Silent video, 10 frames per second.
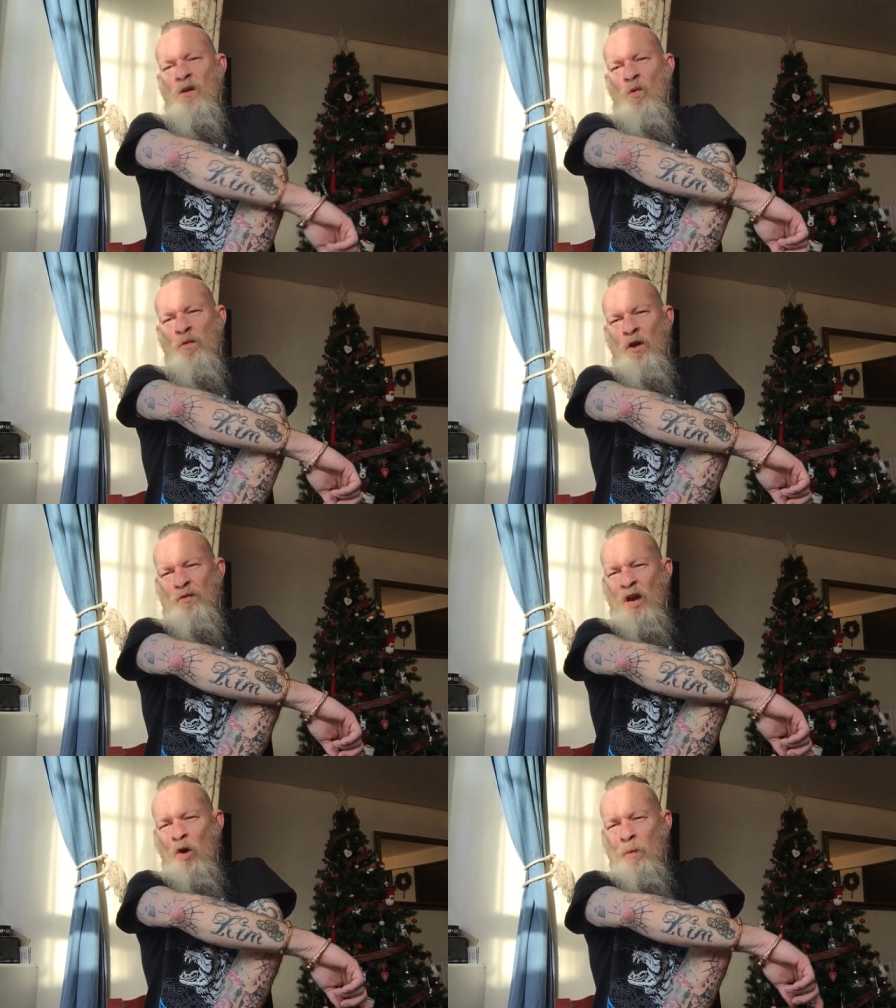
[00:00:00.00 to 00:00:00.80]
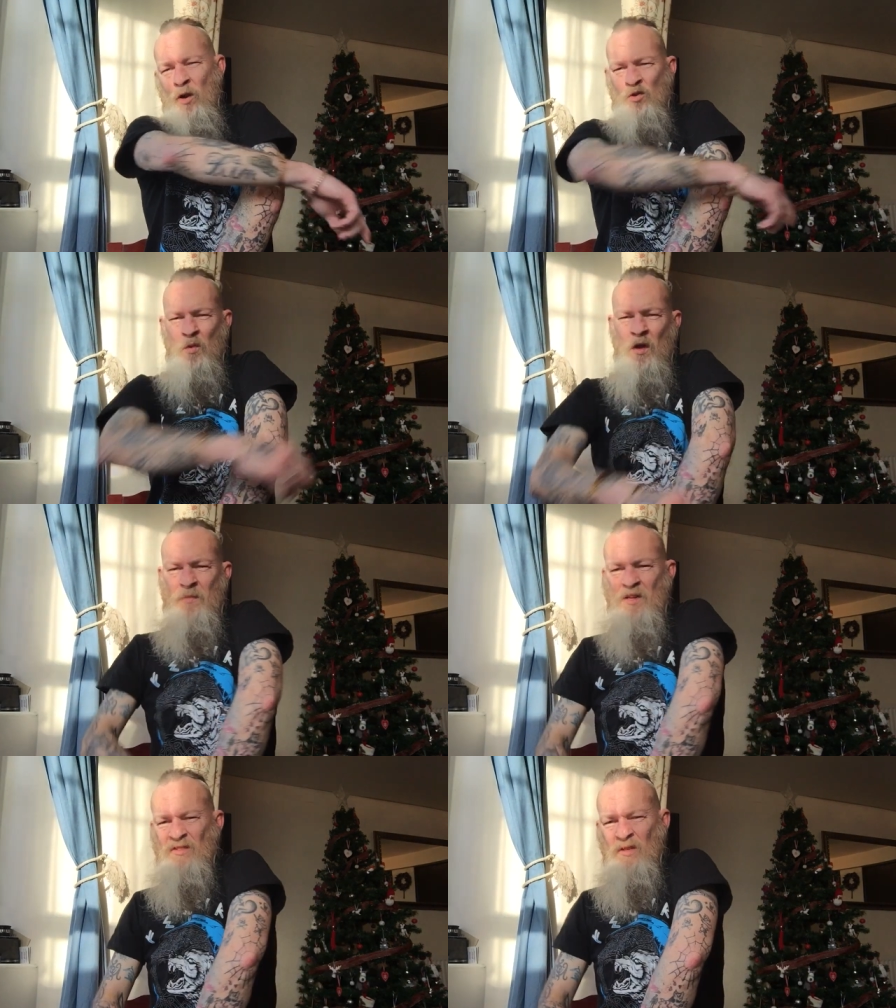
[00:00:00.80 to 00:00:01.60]
Although the elbows were,
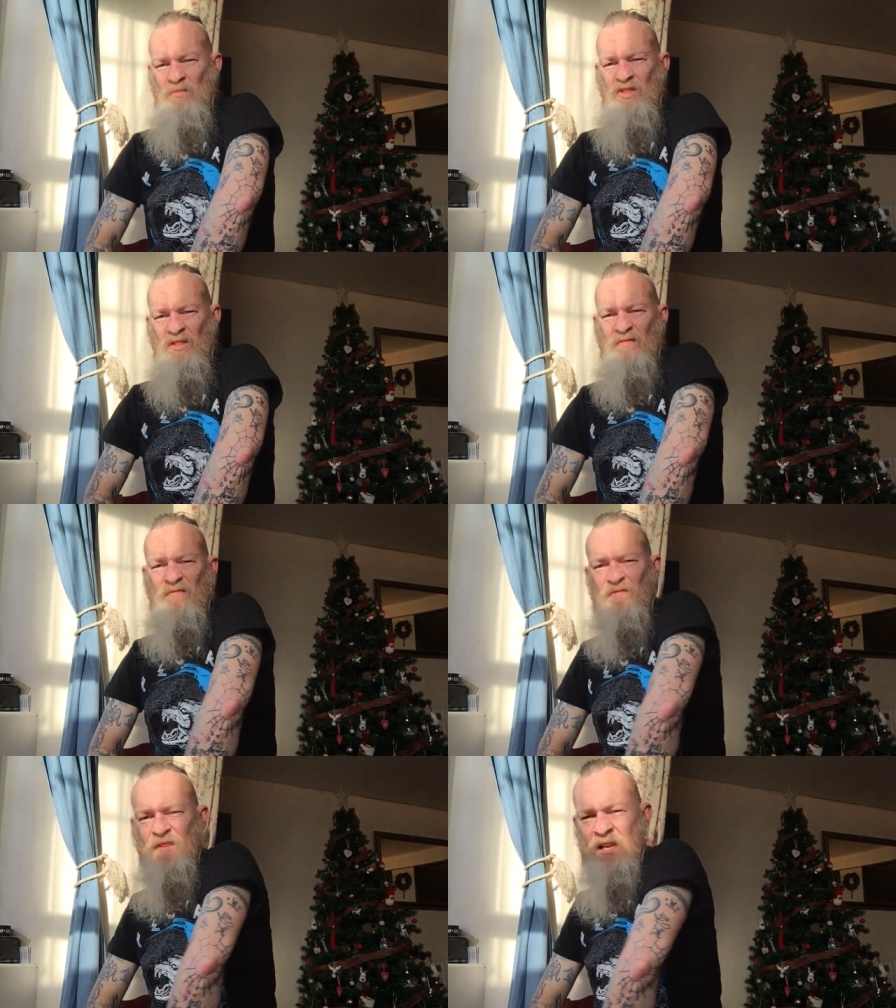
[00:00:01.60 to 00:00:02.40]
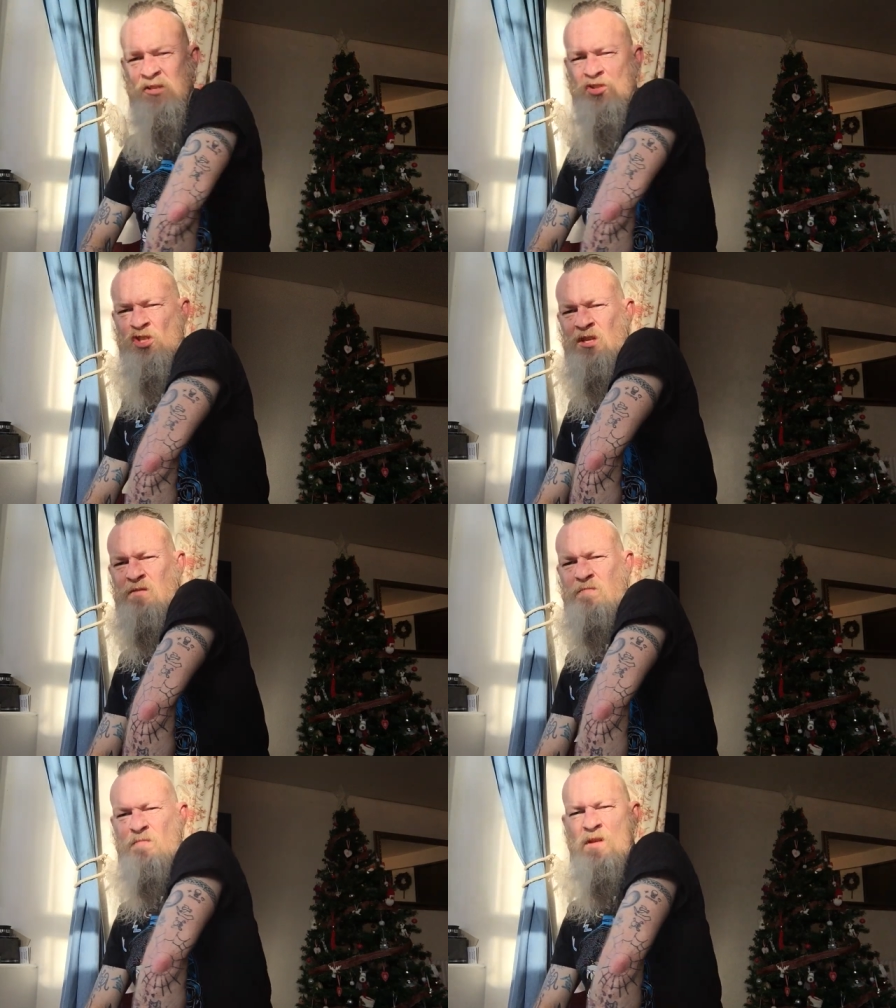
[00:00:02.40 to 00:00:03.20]
because it was just filling shit.